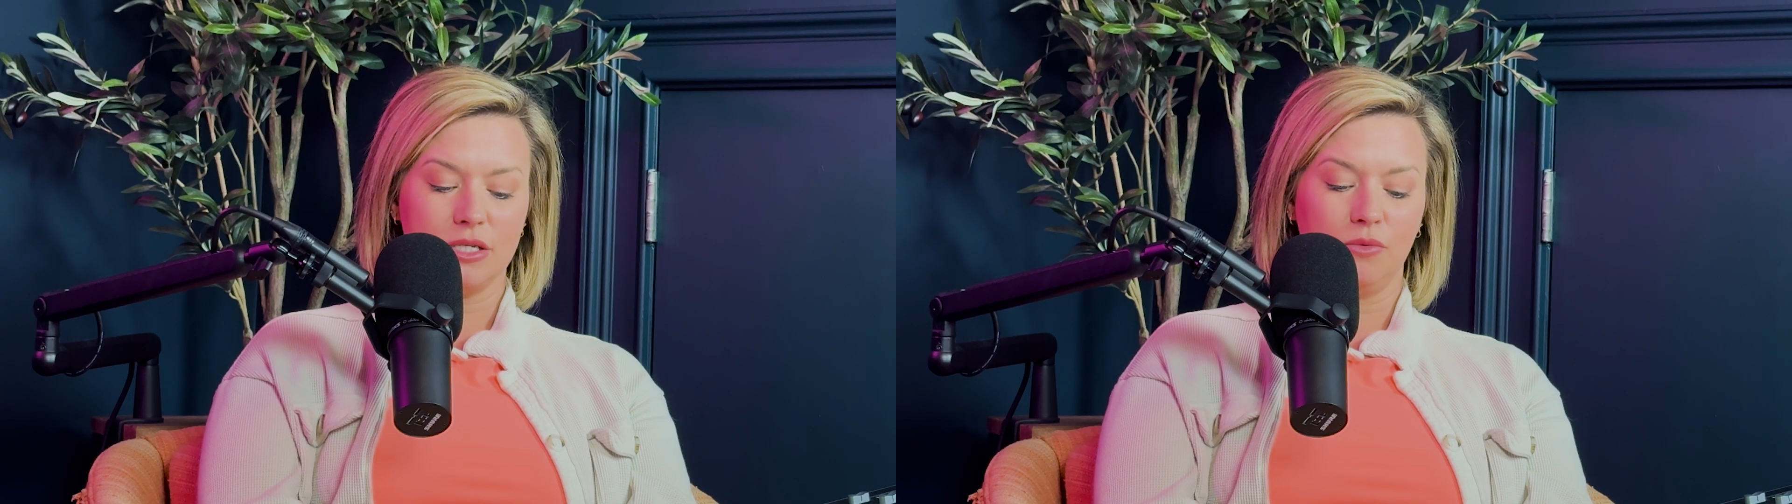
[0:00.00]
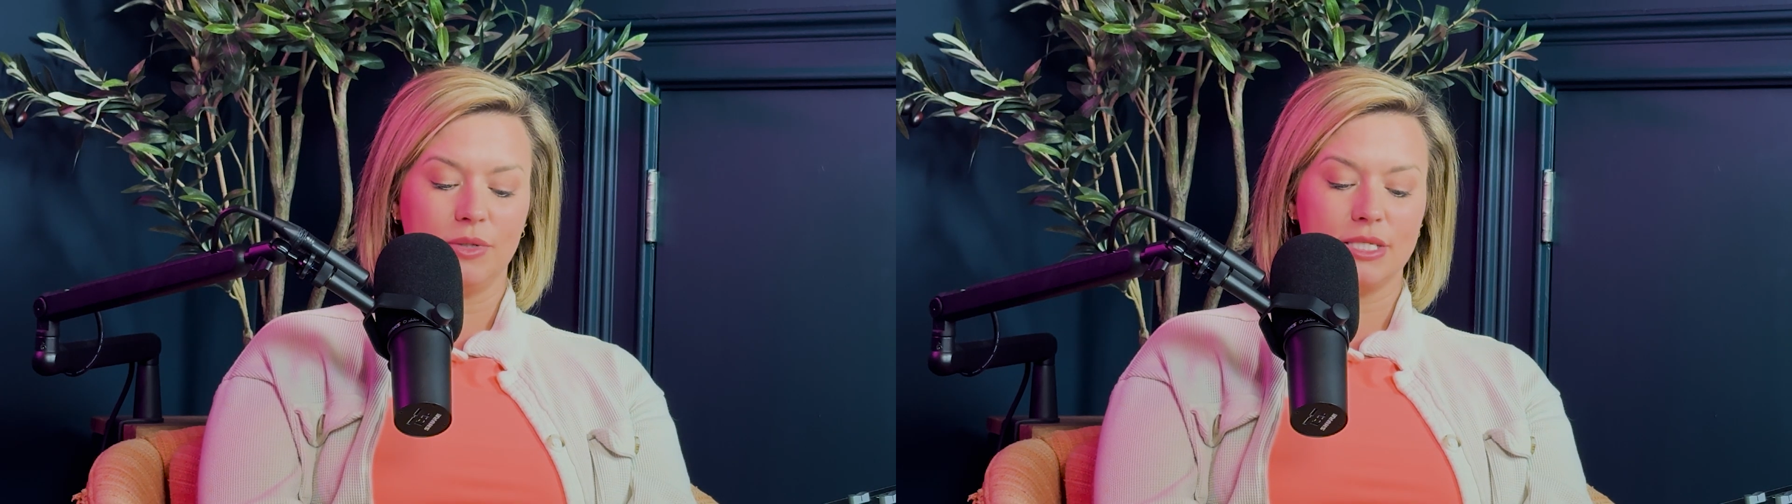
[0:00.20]

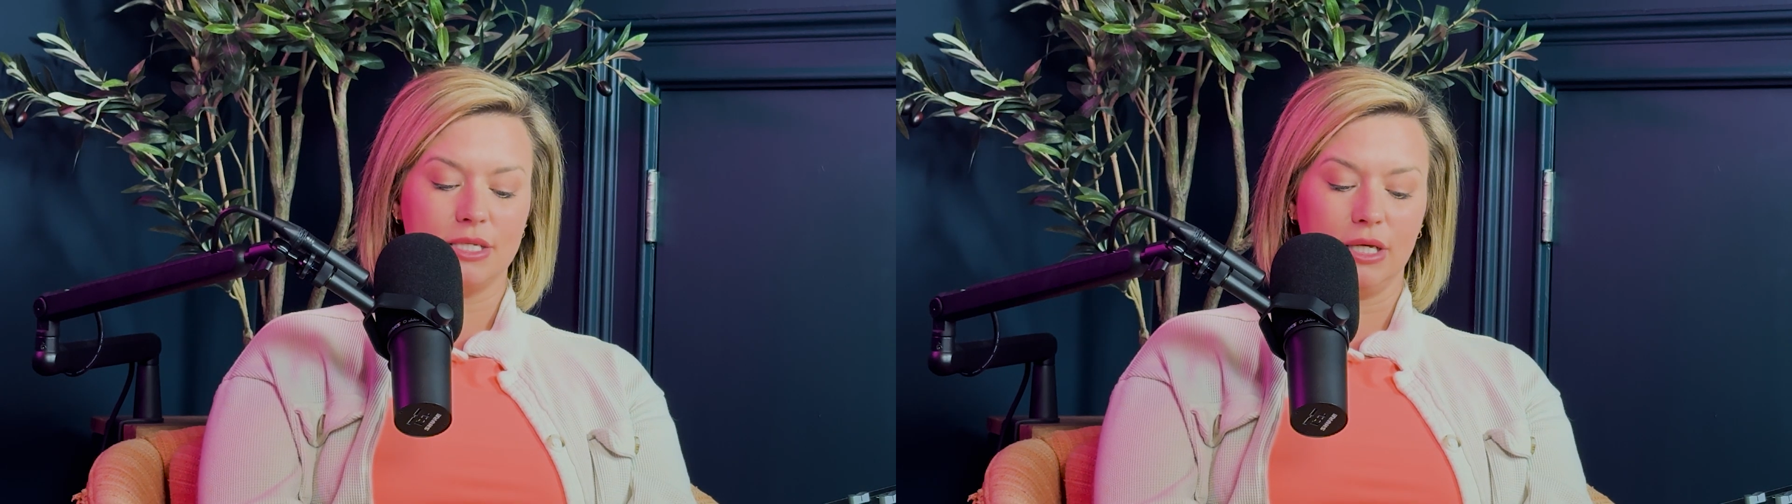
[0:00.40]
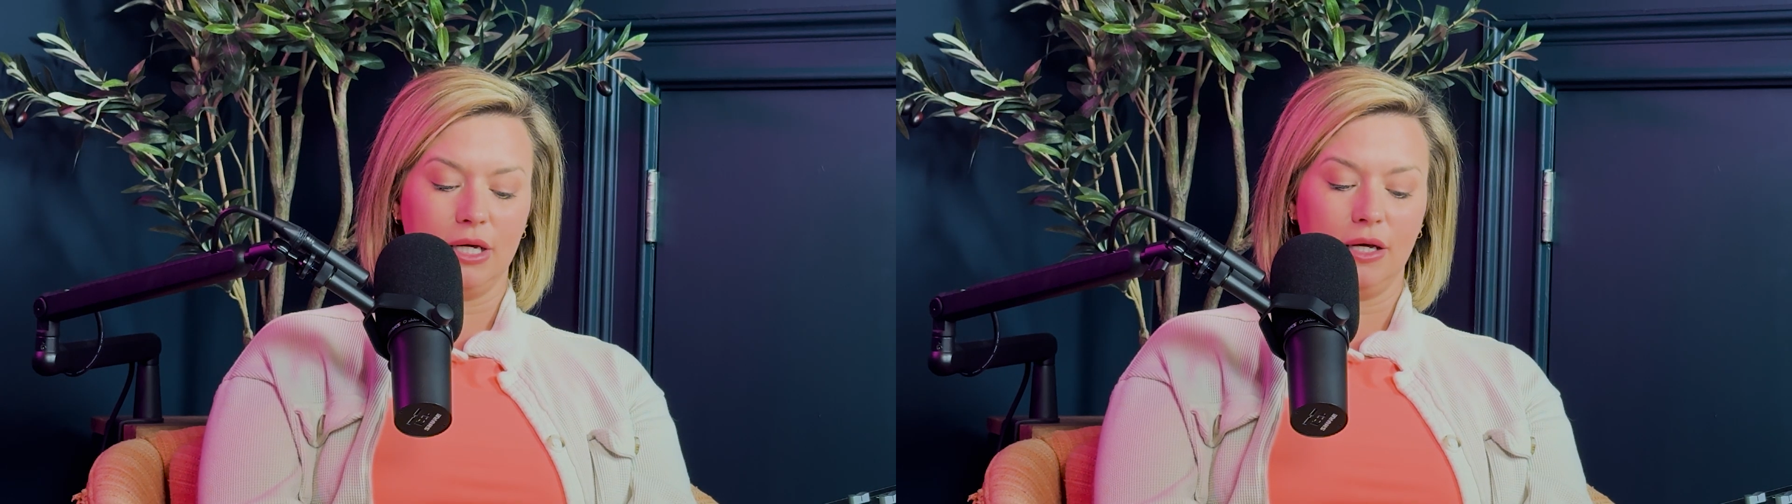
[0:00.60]
you would
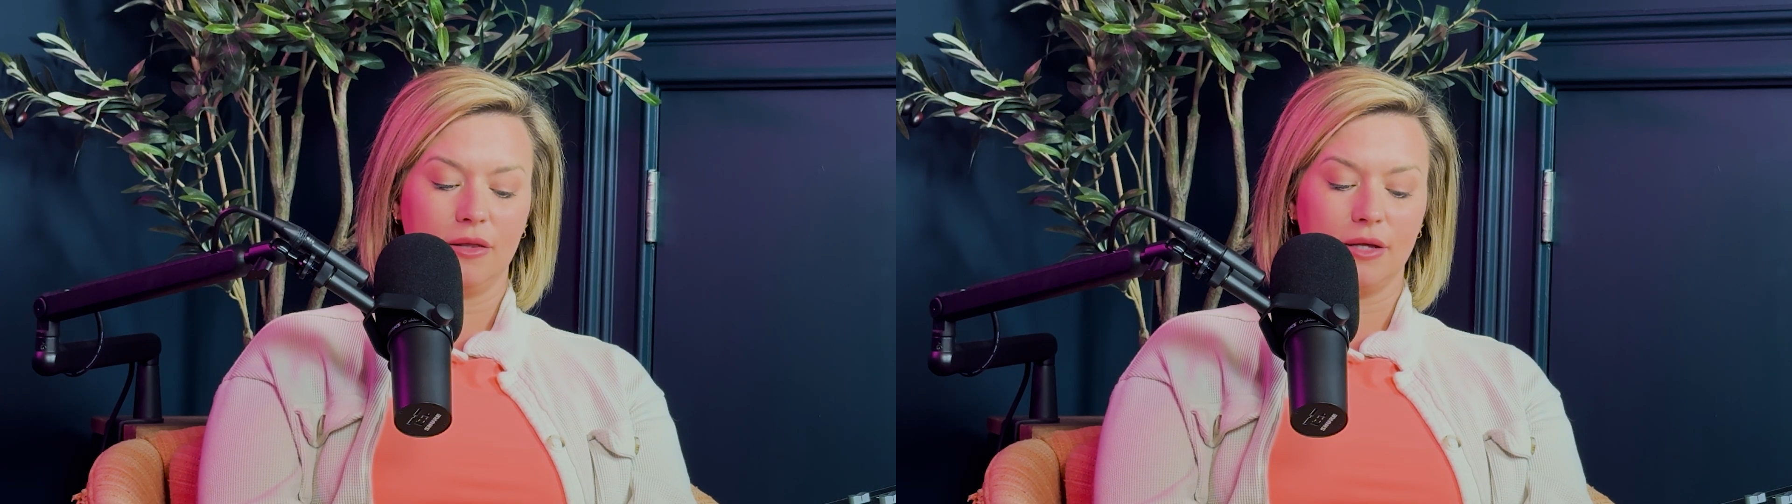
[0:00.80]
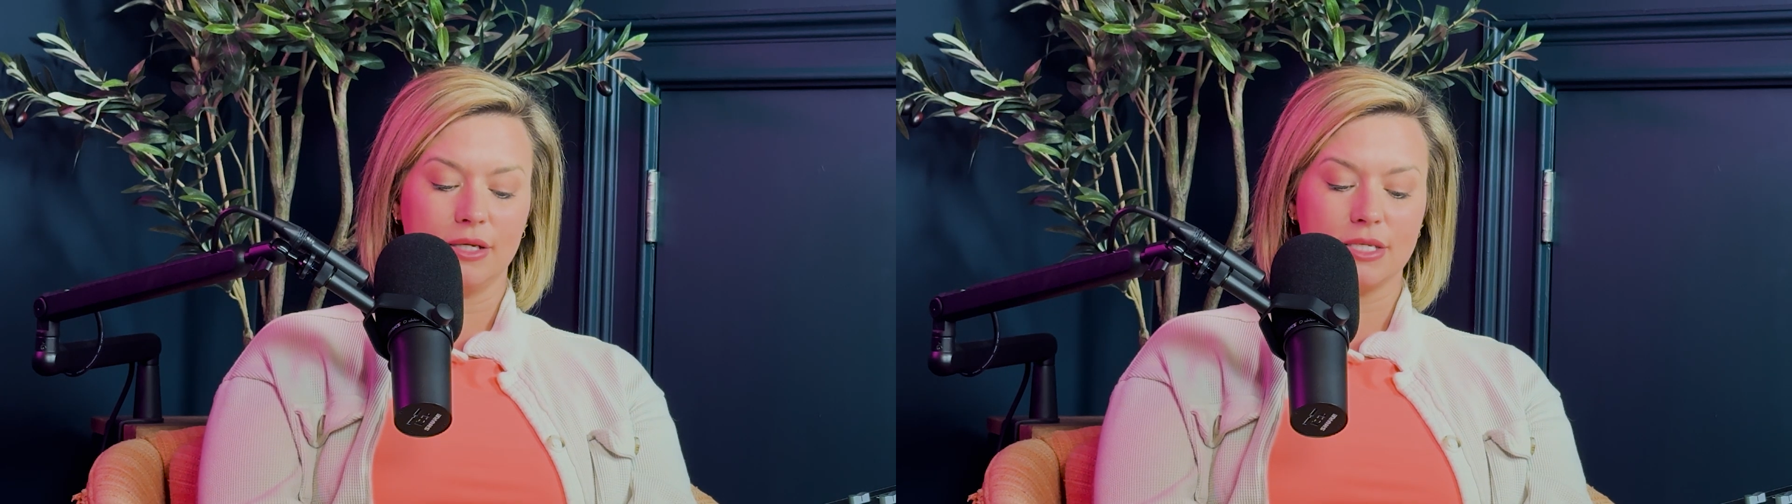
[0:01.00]
see
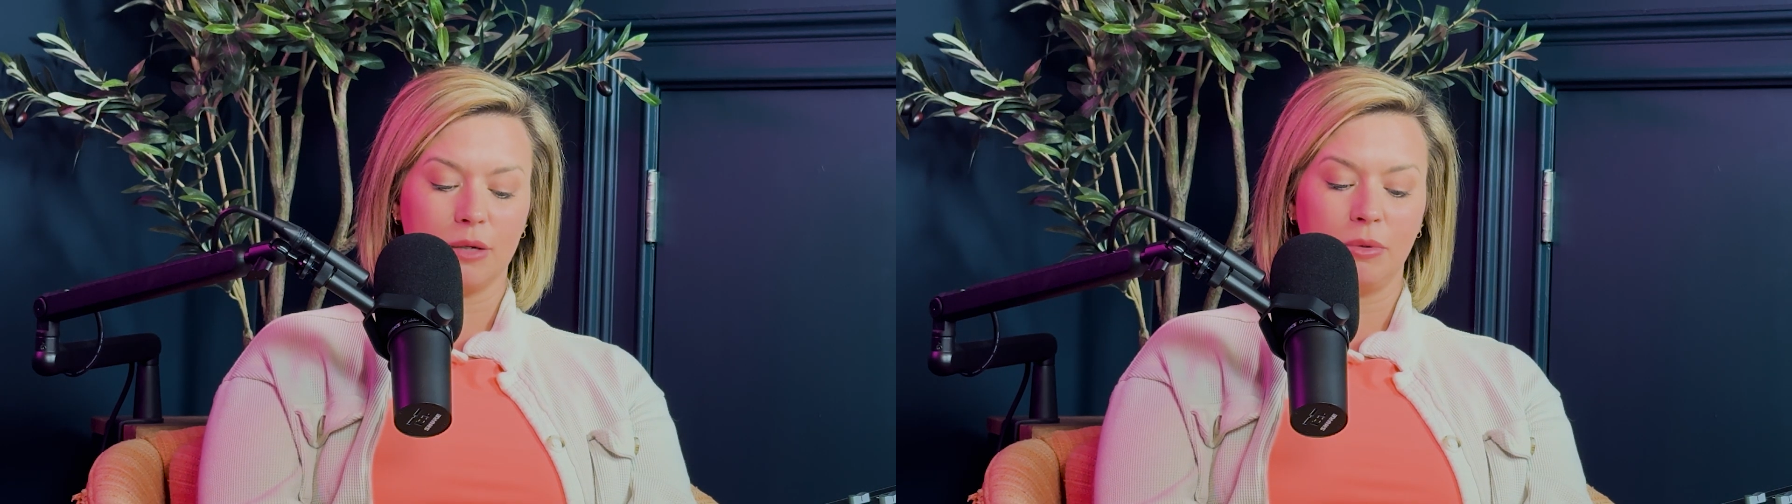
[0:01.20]
things like